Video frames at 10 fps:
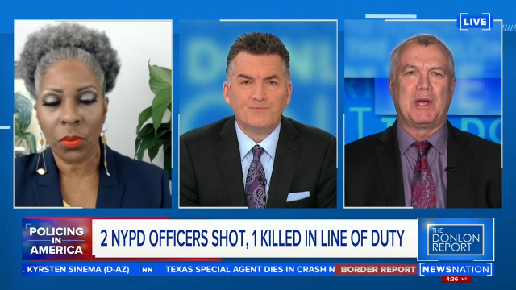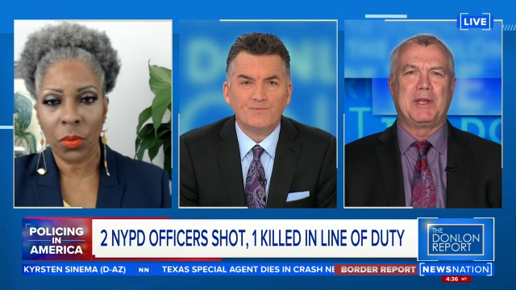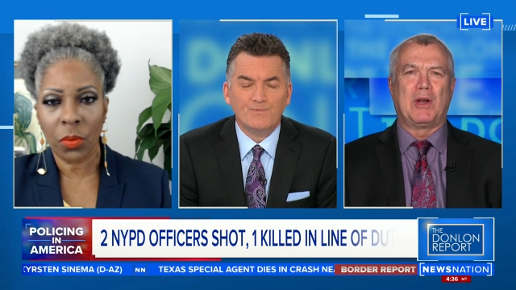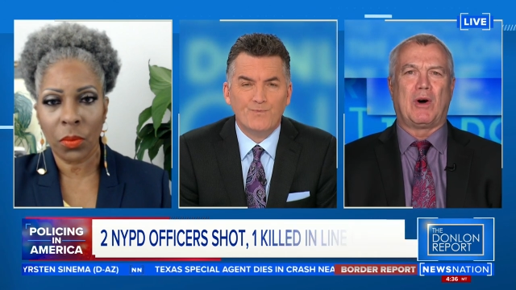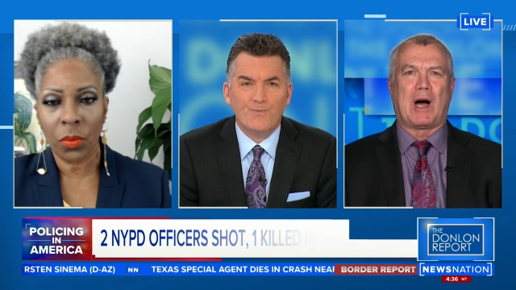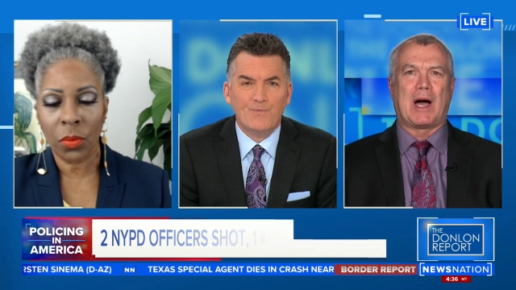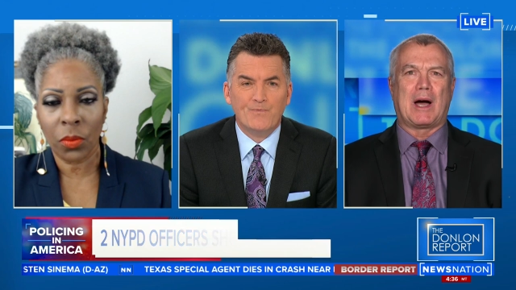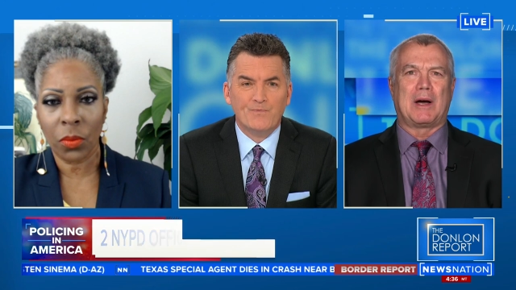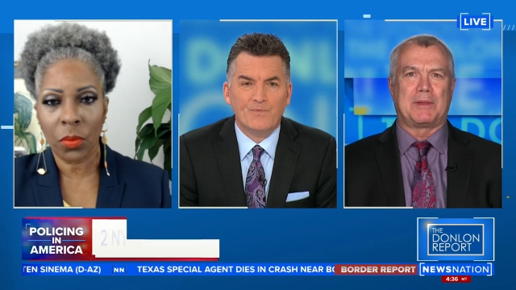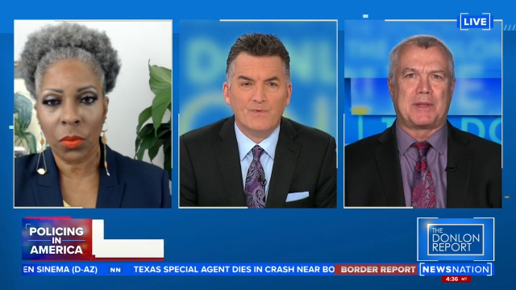Speaker 1: And you know,
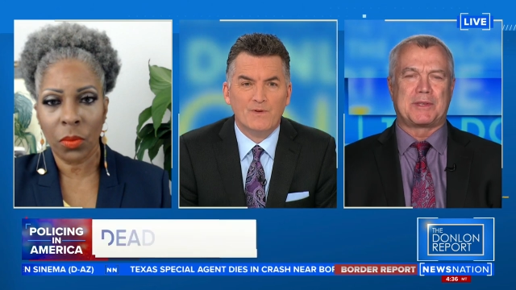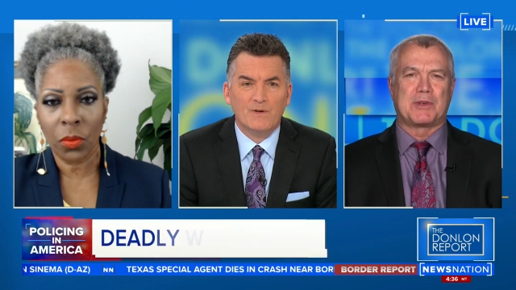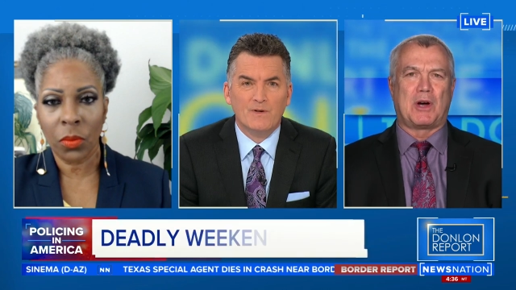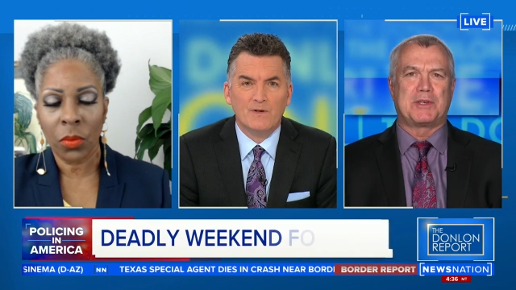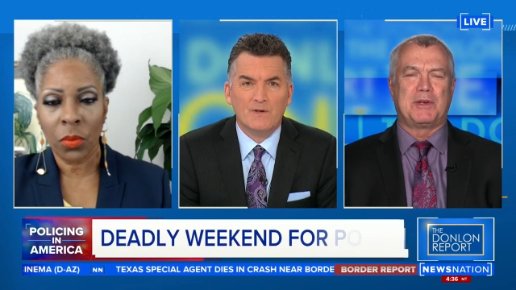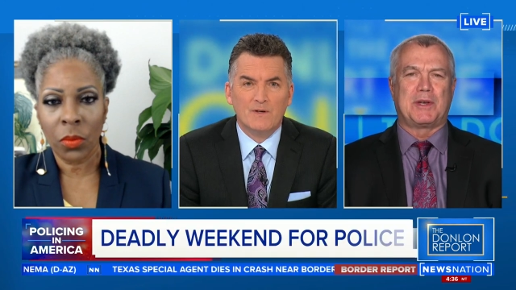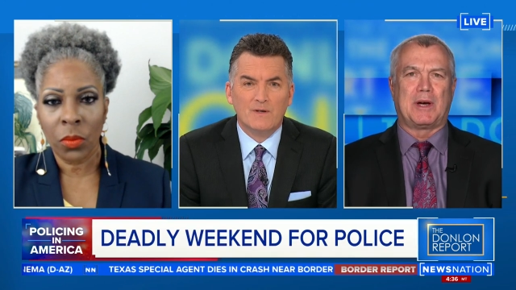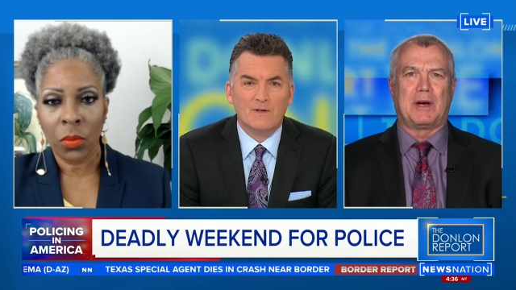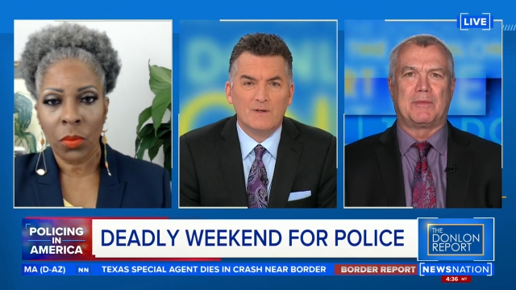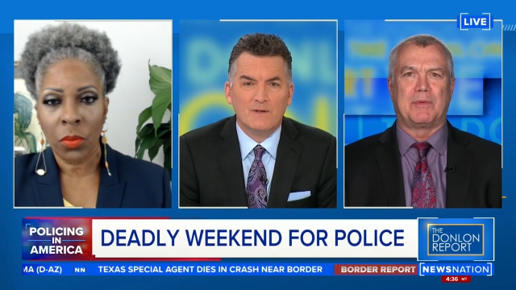I, I, the sergeant
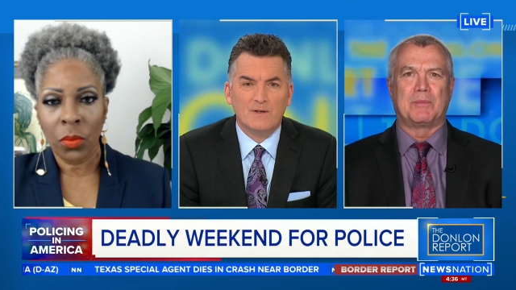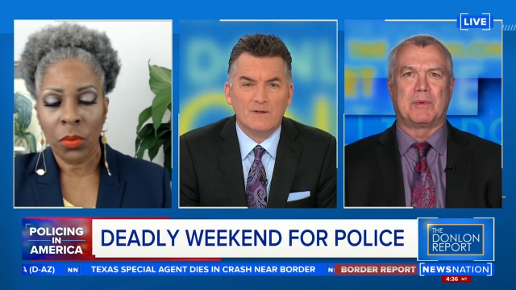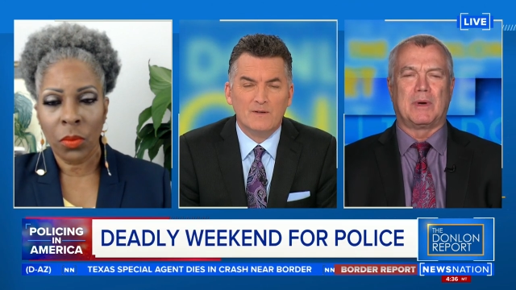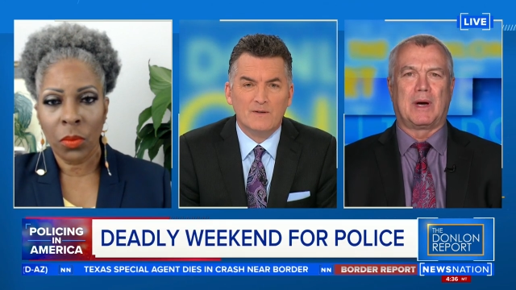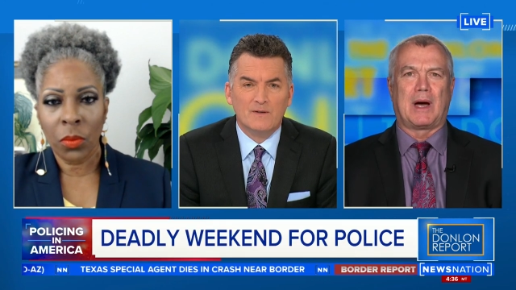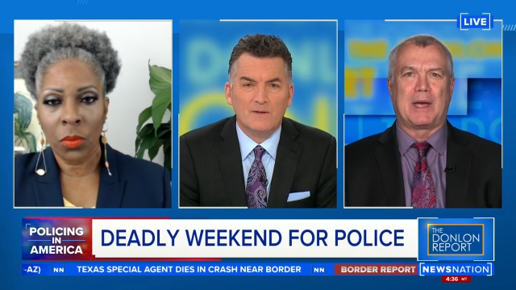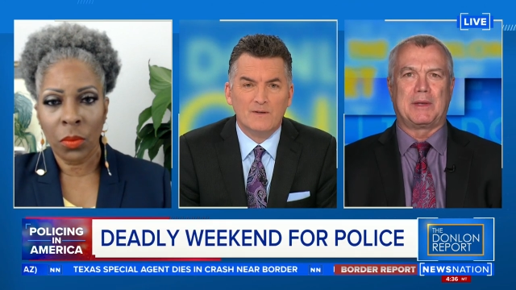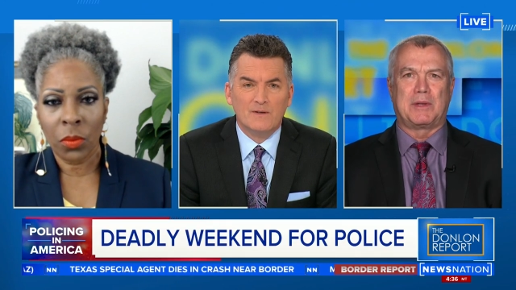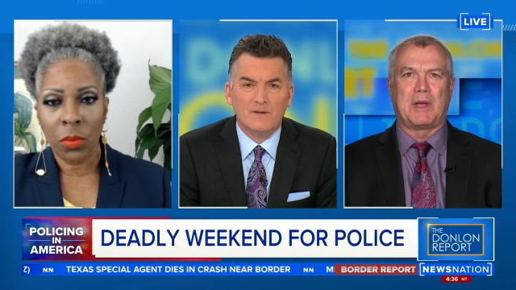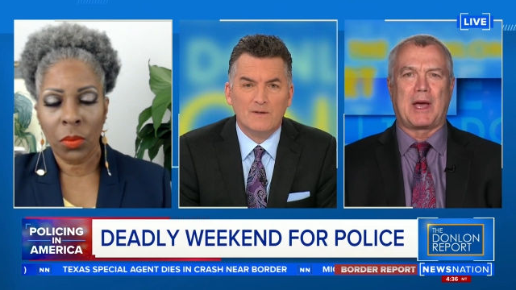uh, from uh,
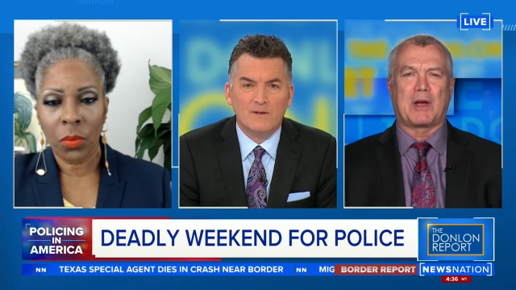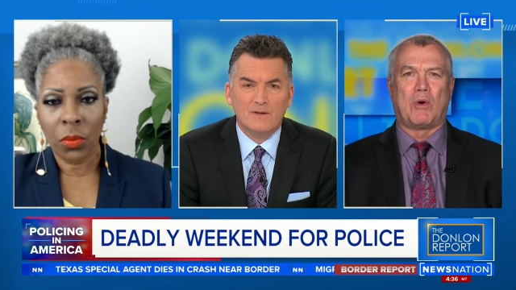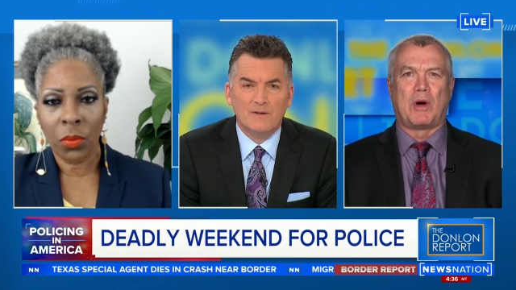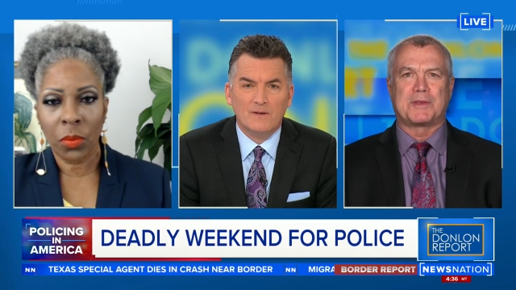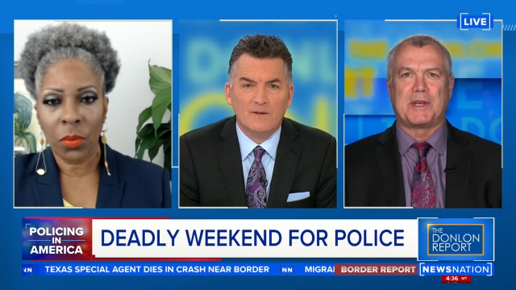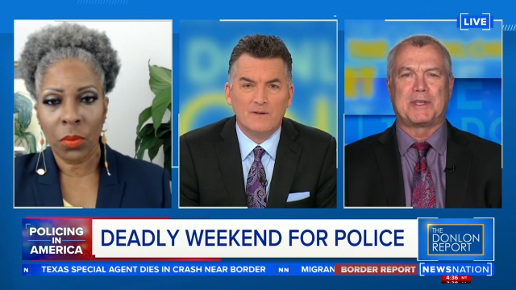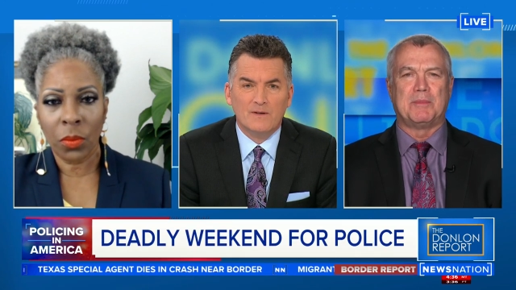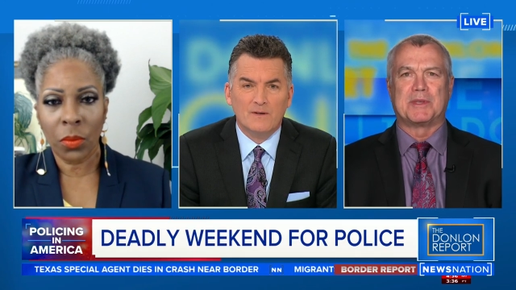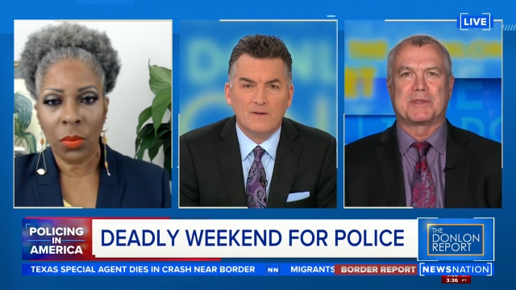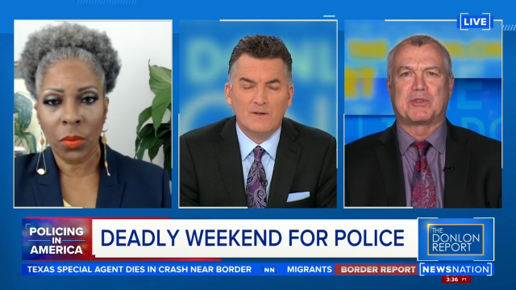I echo her
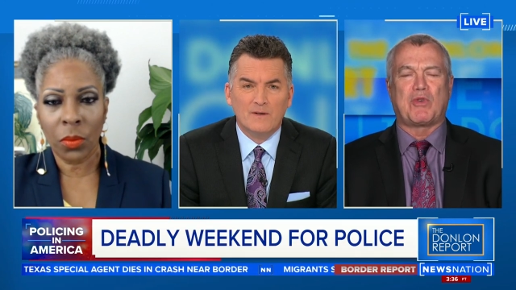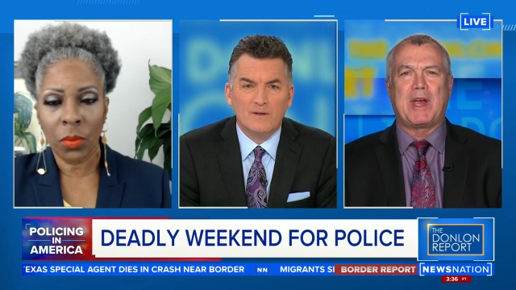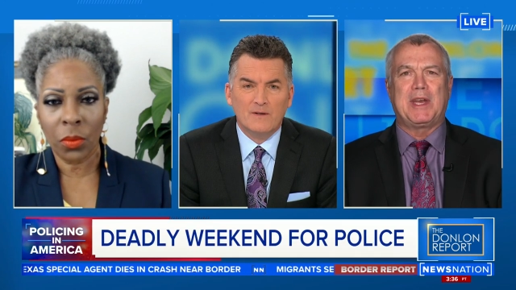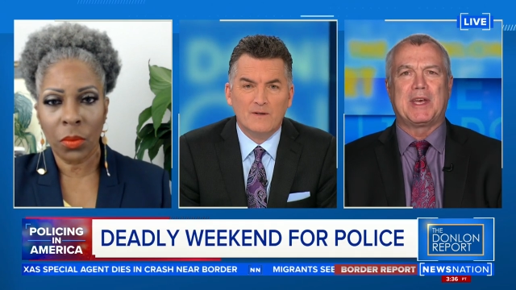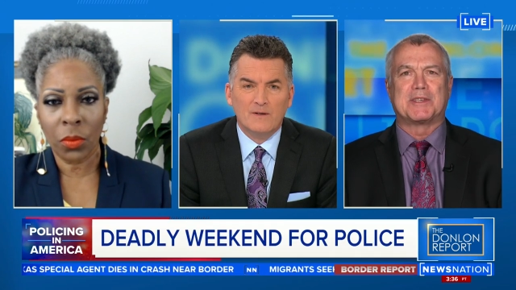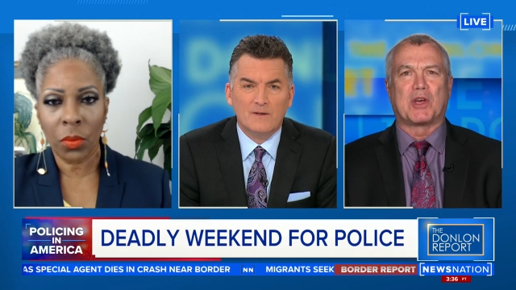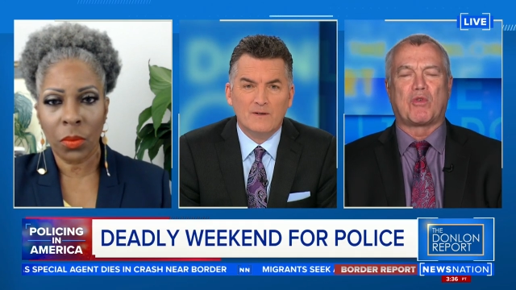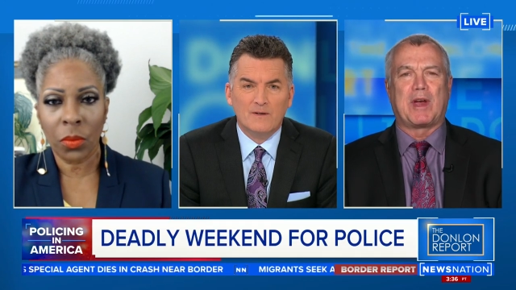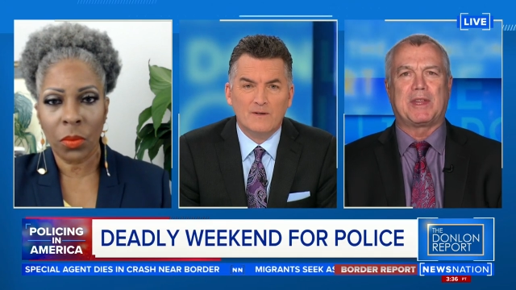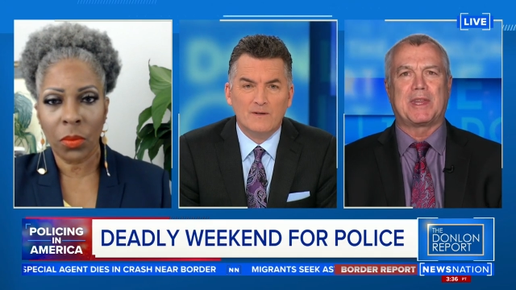sentiments. Training is a
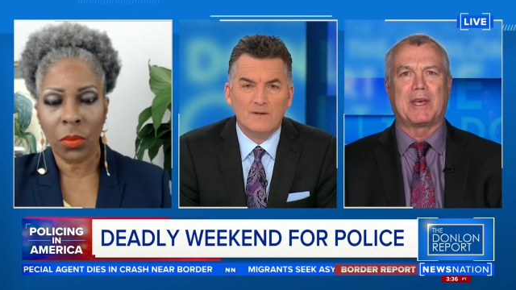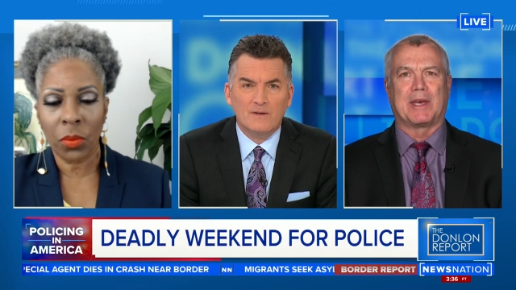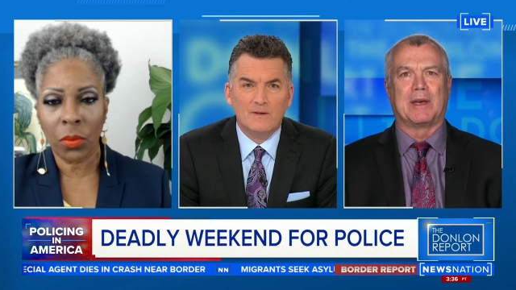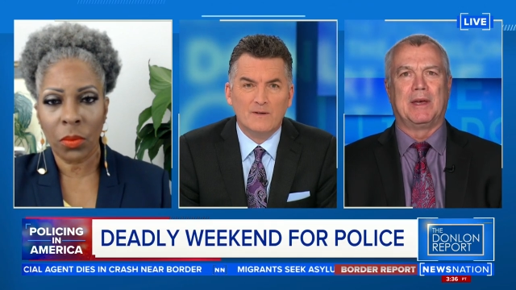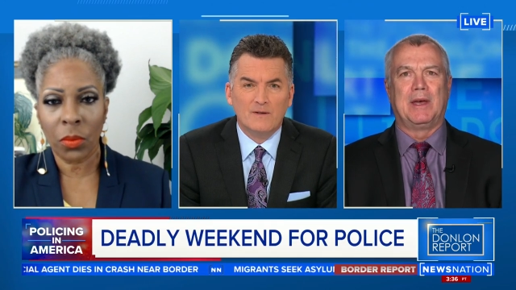great thing,